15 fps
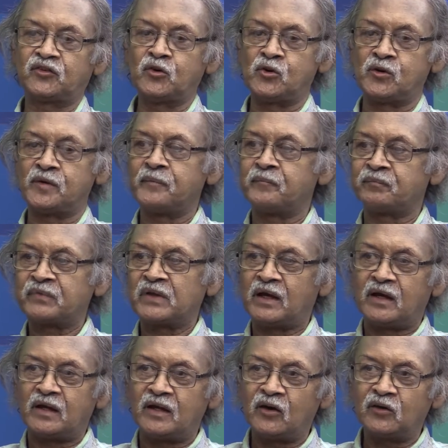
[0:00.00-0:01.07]
thrown.
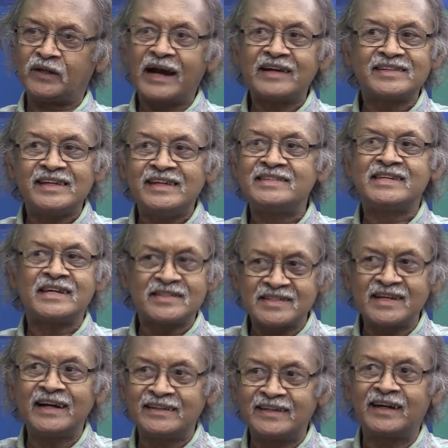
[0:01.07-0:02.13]
Now, that's easier
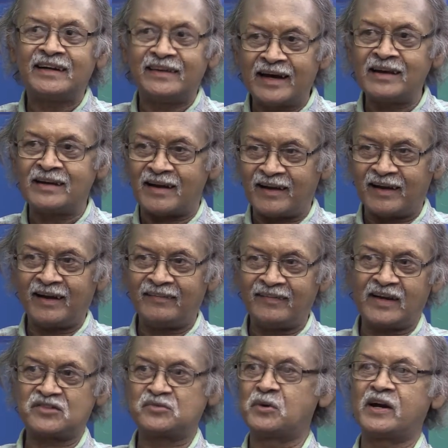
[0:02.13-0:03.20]
said than done,
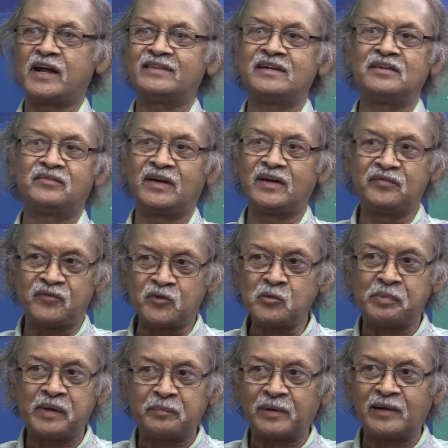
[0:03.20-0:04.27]
and that's what I think very
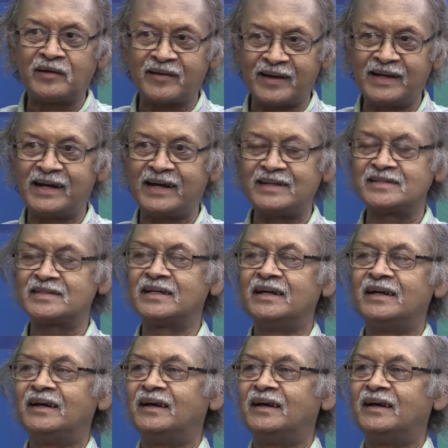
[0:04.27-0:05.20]
few people realize